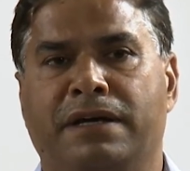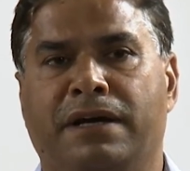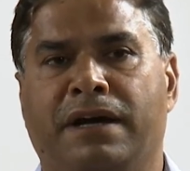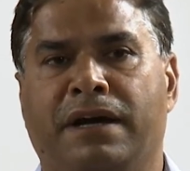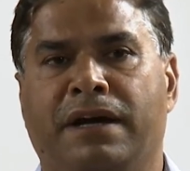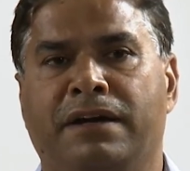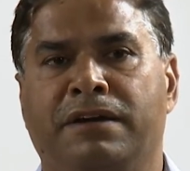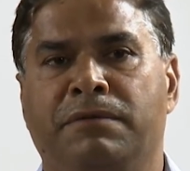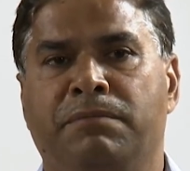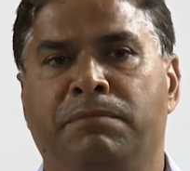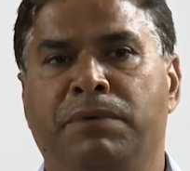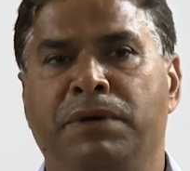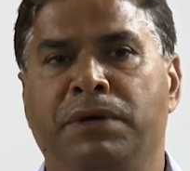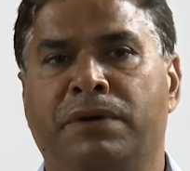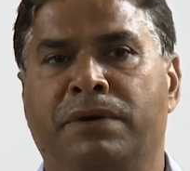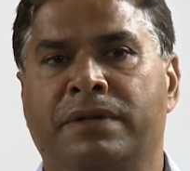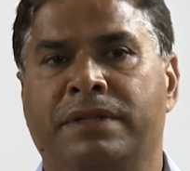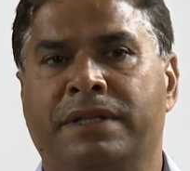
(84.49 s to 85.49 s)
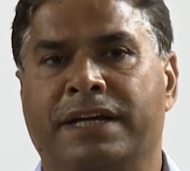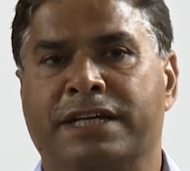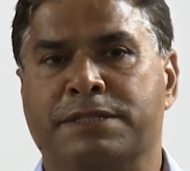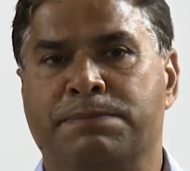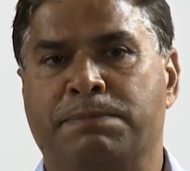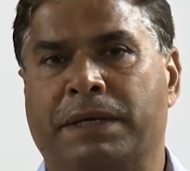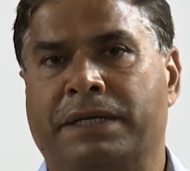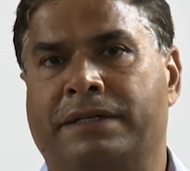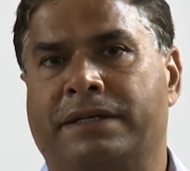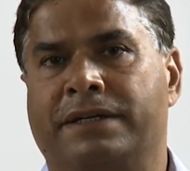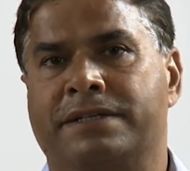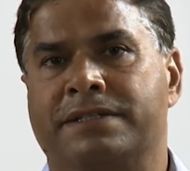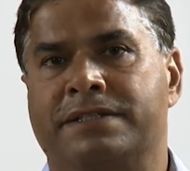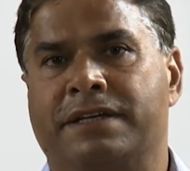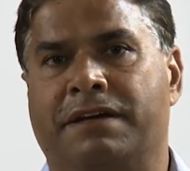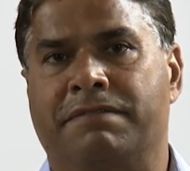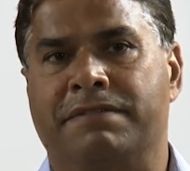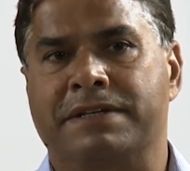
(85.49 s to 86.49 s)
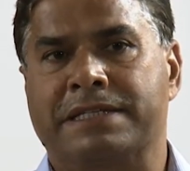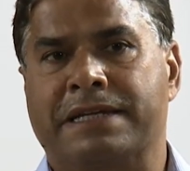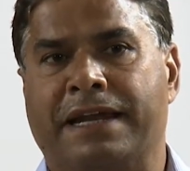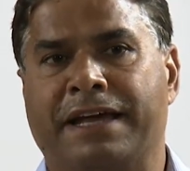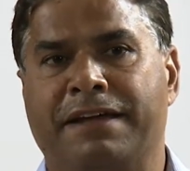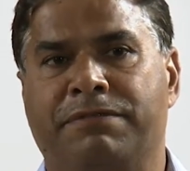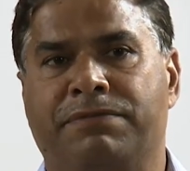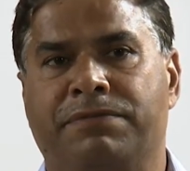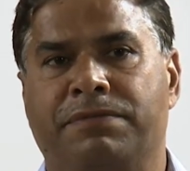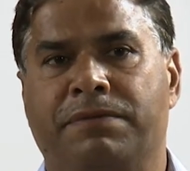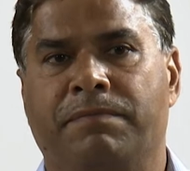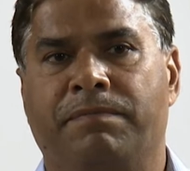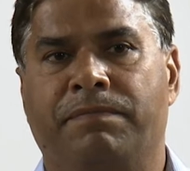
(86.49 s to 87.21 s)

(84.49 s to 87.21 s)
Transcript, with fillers: and beyond the expected service life.